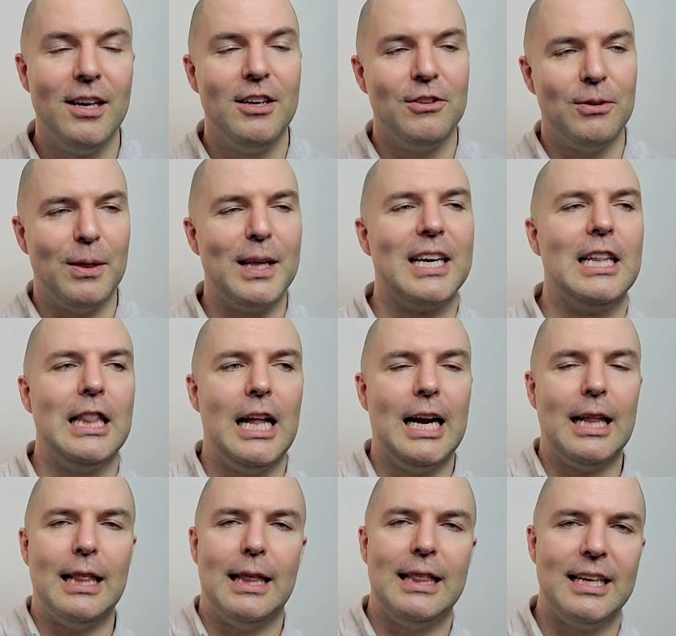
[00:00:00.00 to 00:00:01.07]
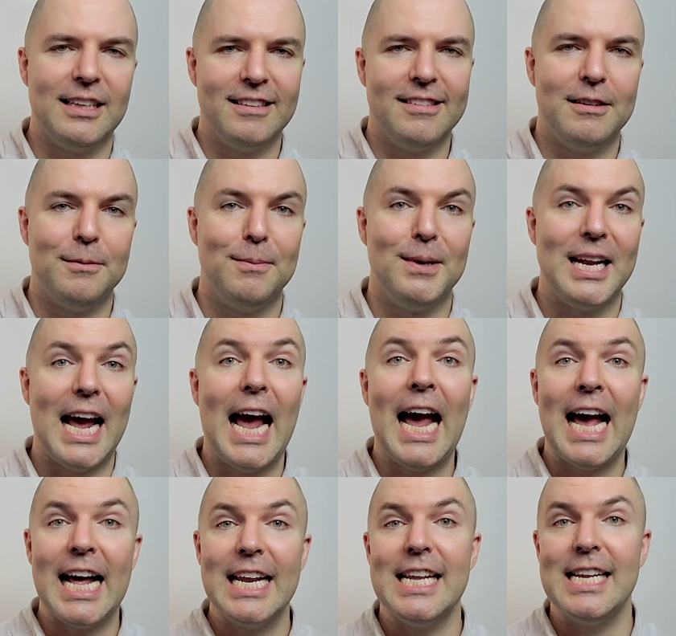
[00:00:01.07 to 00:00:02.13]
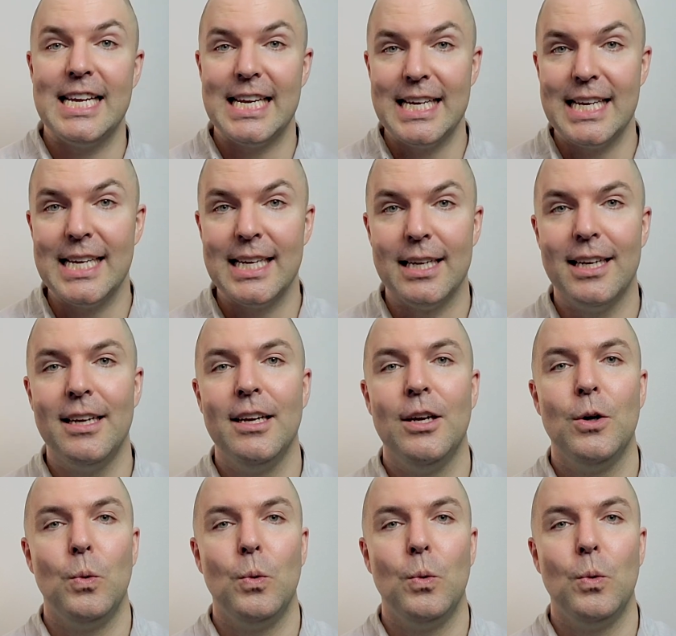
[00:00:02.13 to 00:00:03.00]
So I think a lot of the things that have been added in